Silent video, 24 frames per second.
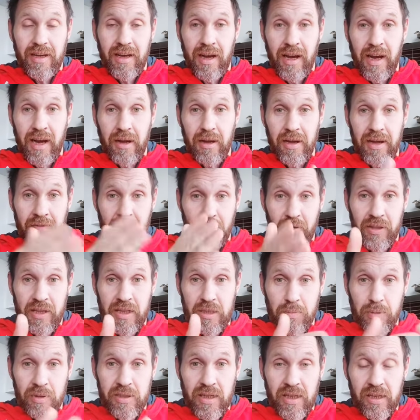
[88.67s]
uh, and for
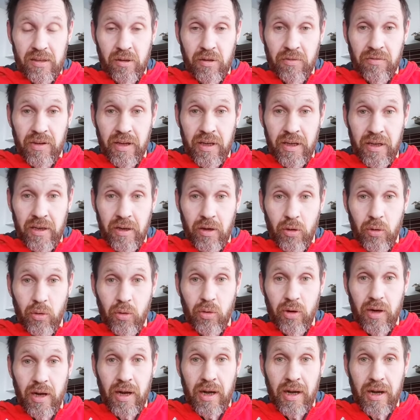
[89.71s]
this particular
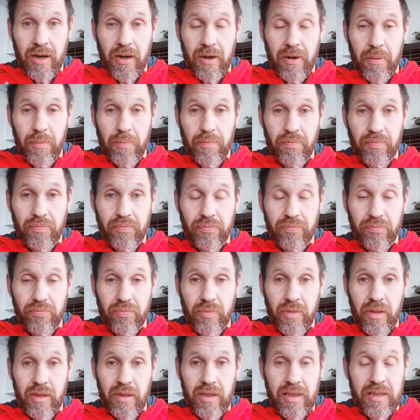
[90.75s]
video, um,
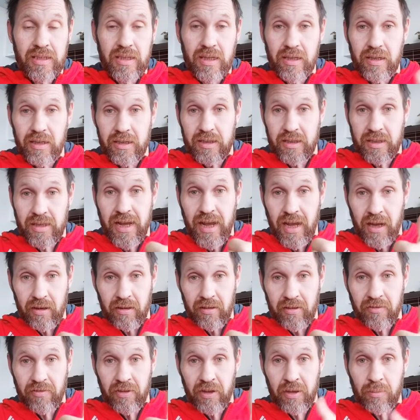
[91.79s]
is it, it's yeah,
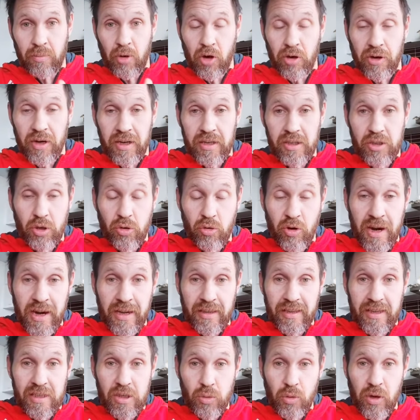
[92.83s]
affiliate marketing is
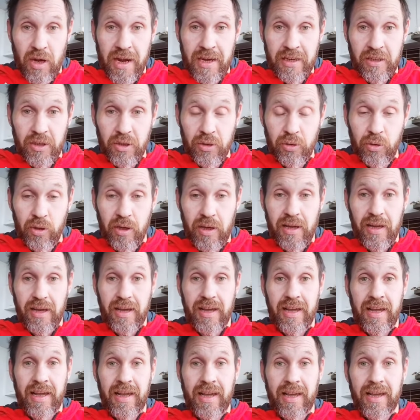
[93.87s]
great. That's what I do,
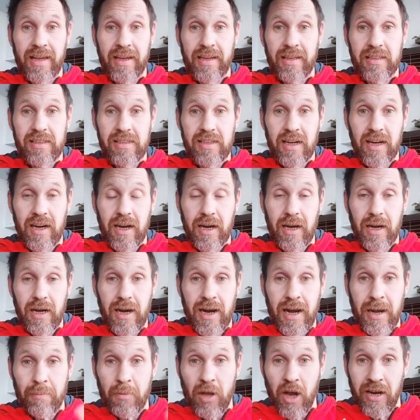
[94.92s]
and uh,
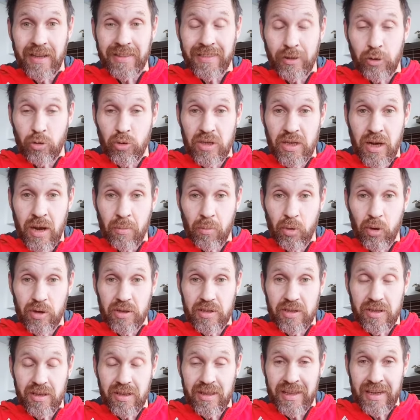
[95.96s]
I'm not at those
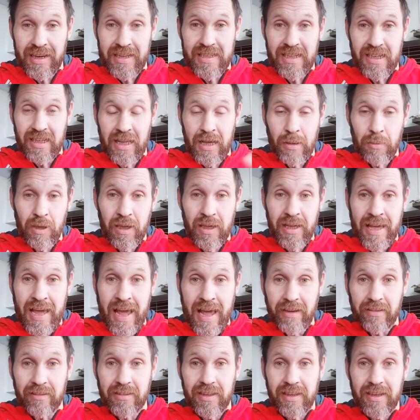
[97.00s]
numbers that he's claiming
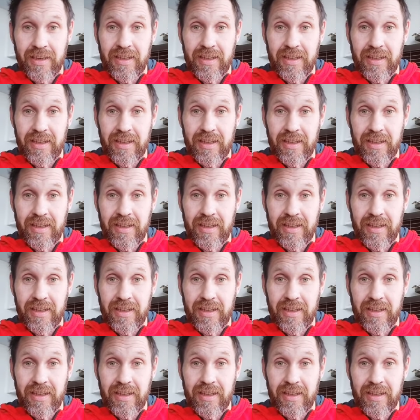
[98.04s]
yet.